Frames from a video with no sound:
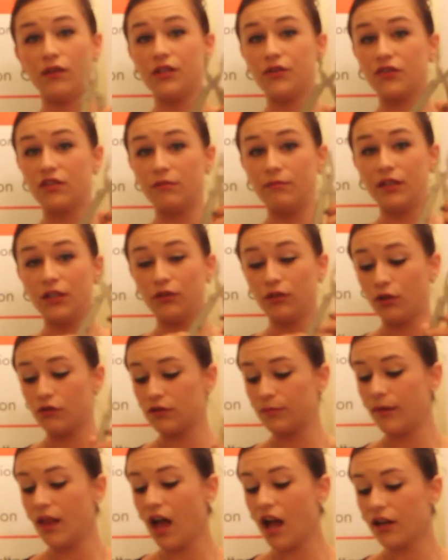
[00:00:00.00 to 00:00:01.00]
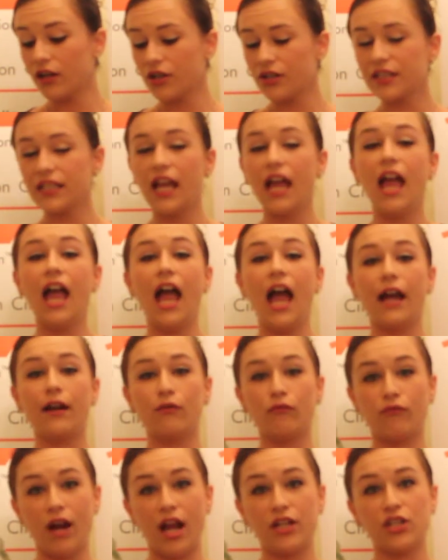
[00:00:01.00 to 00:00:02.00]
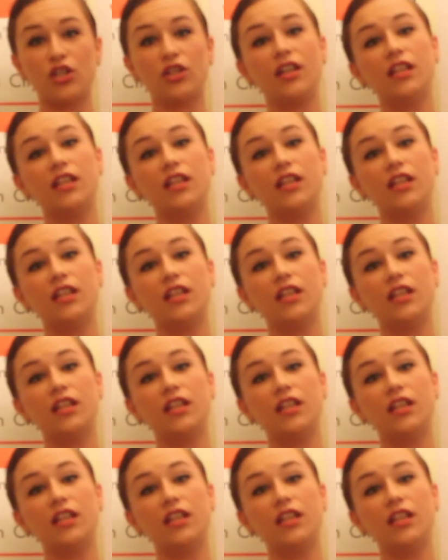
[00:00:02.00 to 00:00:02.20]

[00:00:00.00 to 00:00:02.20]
These are some needle nose pliers and a wrench.